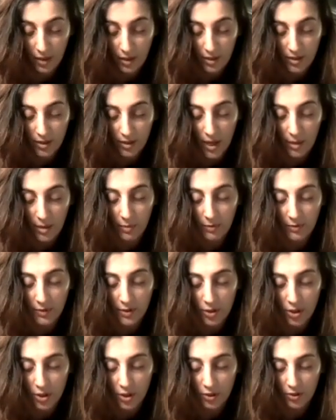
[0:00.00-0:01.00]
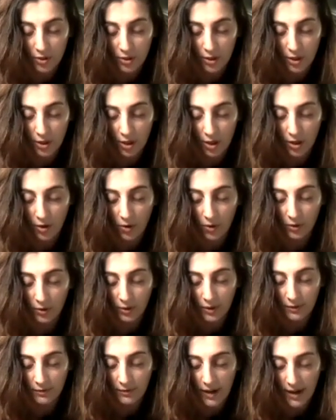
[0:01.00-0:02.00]
Some of the children are
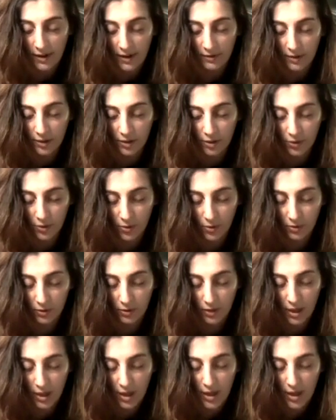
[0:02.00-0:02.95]
only 5 years old